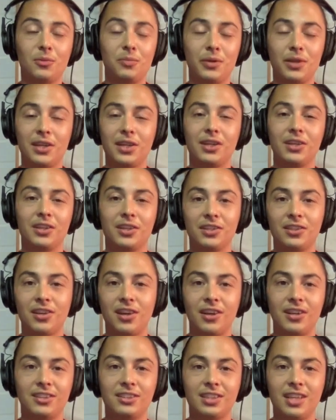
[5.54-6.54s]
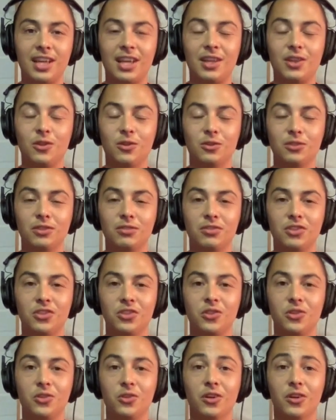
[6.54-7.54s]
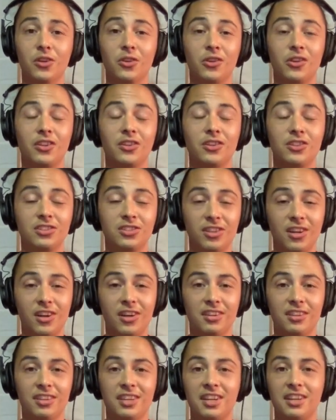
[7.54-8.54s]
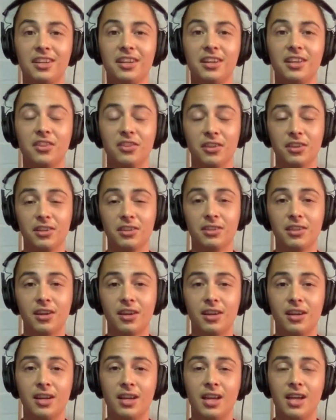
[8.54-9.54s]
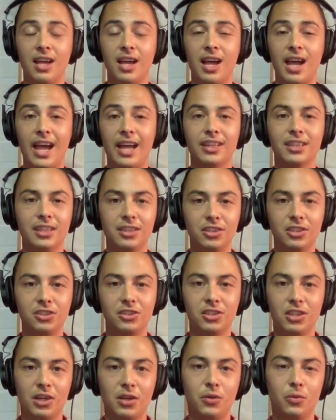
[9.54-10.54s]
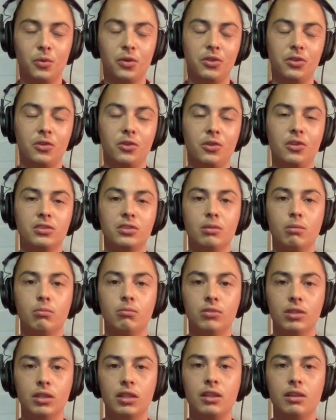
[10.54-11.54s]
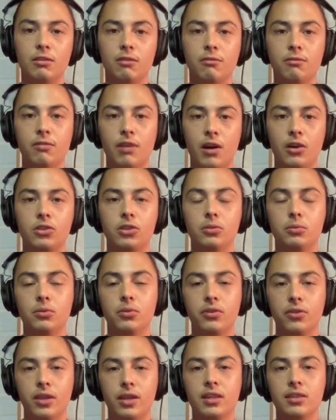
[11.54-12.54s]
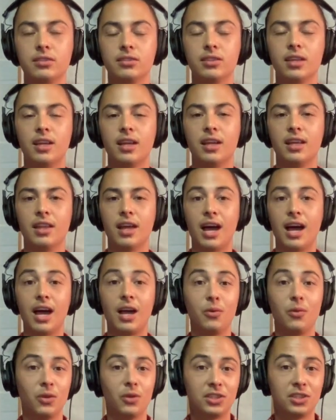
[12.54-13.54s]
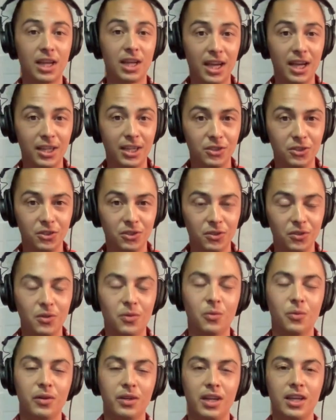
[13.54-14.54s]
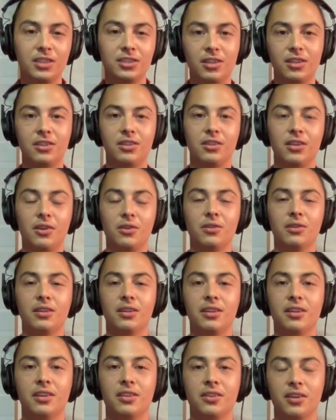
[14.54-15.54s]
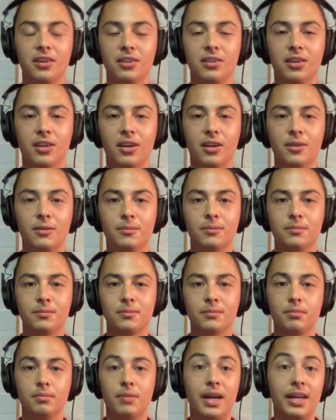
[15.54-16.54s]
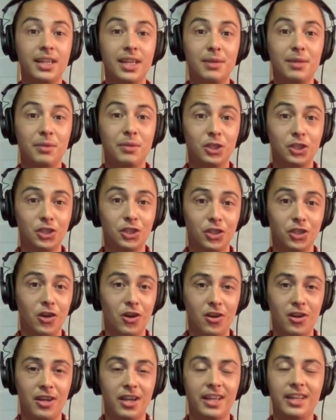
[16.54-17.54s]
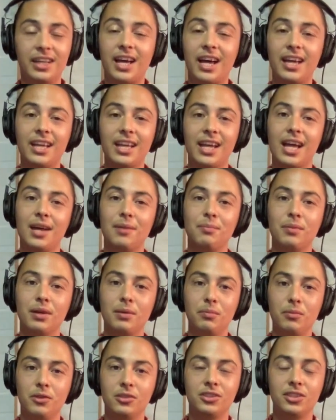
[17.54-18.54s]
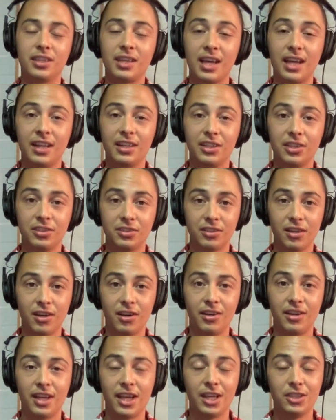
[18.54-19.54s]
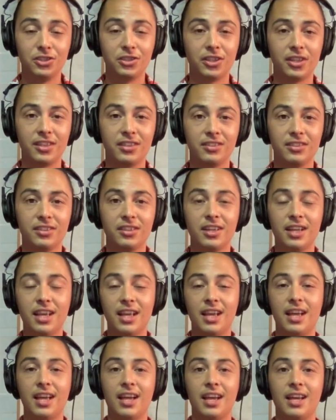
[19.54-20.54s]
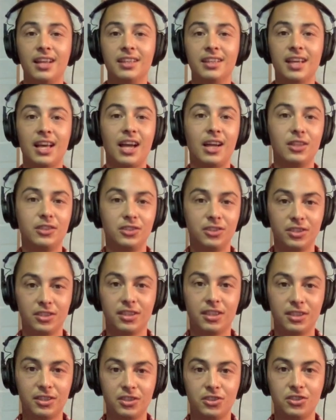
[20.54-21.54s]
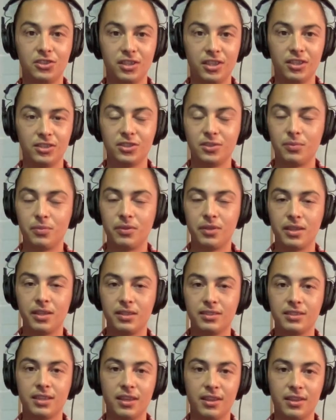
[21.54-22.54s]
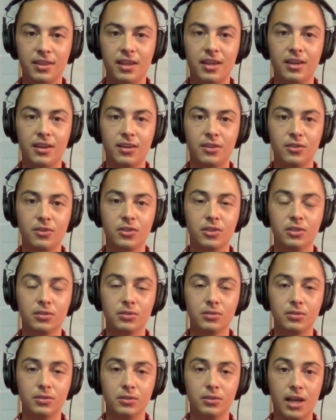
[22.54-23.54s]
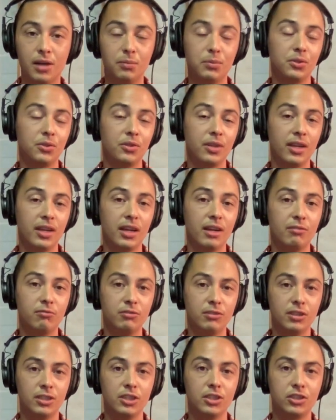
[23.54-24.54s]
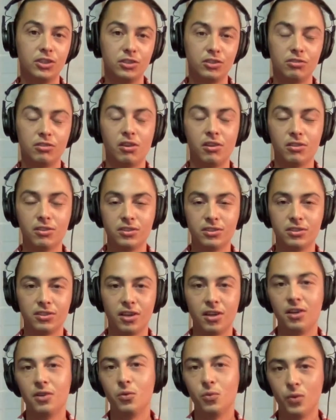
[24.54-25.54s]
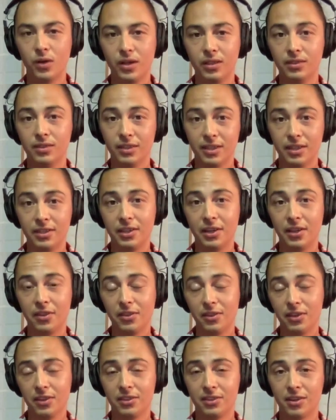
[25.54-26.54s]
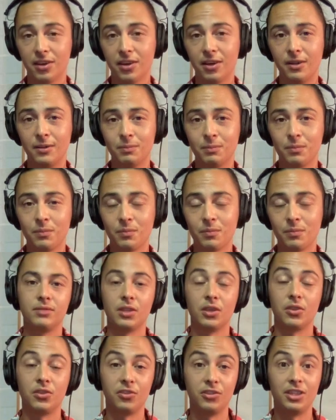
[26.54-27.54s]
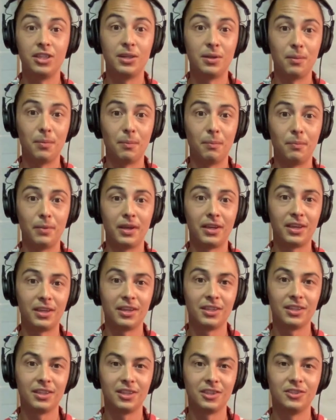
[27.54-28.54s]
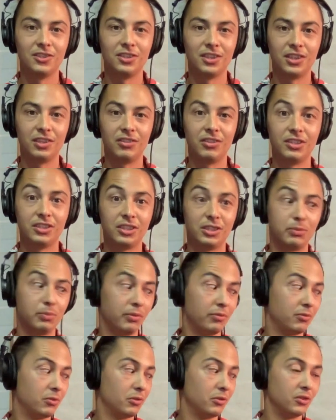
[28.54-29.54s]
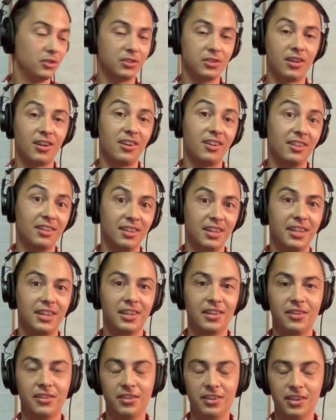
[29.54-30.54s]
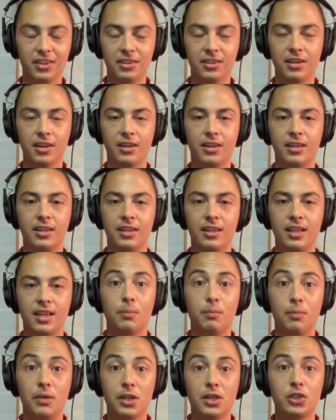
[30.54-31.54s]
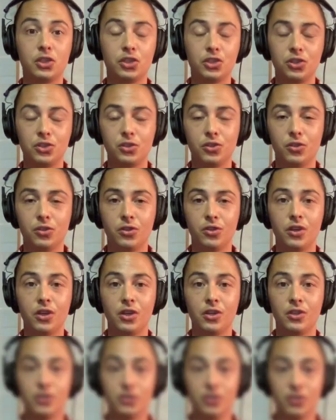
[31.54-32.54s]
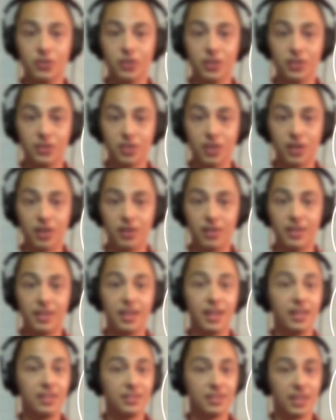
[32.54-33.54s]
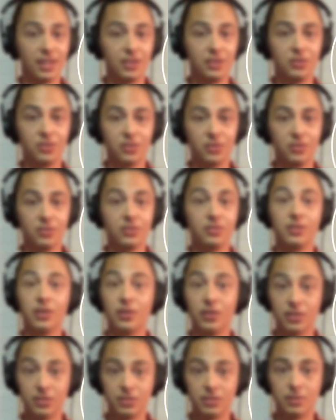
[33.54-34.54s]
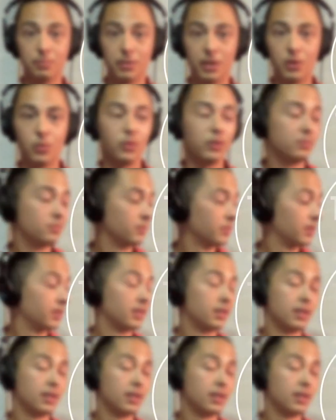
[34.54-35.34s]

all beginner guitarists and those of you who are looking to start learning the guitar. I'd like to share with you some really valuable things that I wish I knew when I started out learning the guitar. My name is Shaw and I am a music and guitar educator, and I'd just like to share some things that are going to help you get a really strong start when learning the guitar. The three big considerations before you start learning the guitar. Make sure your guitar is in tune. Now this is a big one.